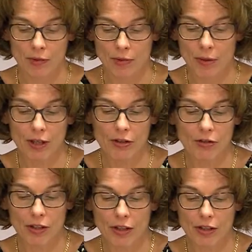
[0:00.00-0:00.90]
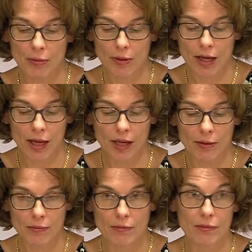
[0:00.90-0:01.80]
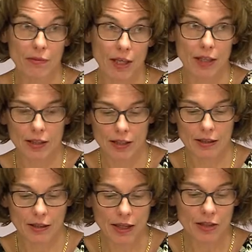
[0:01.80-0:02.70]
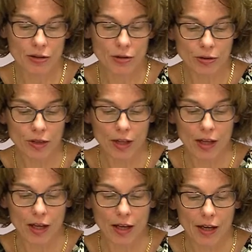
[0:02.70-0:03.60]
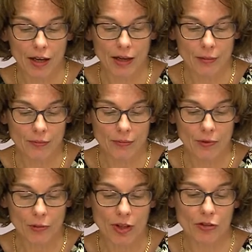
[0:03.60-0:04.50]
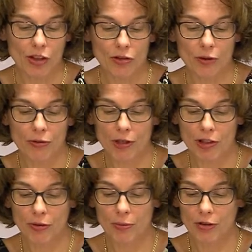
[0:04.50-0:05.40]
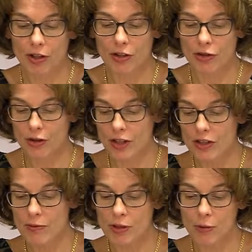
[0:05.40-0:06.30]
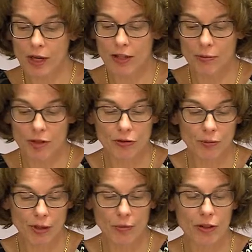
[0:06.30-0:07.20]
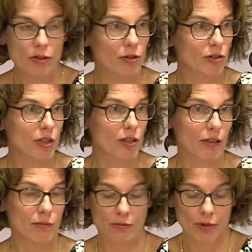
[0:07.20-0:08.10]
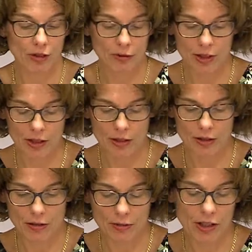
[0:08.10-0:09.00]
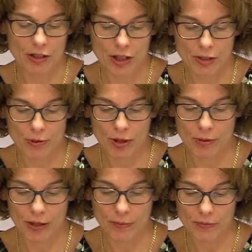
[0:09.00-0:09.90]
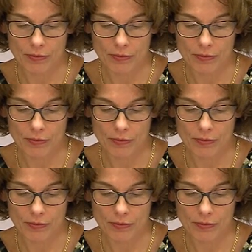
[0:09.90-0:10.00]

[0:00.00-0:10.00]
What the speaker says: Maybe it started in my Catholic high school, when the teacher of religion presented Judaism in a way that was for me more interesting than the other religions he spoke about.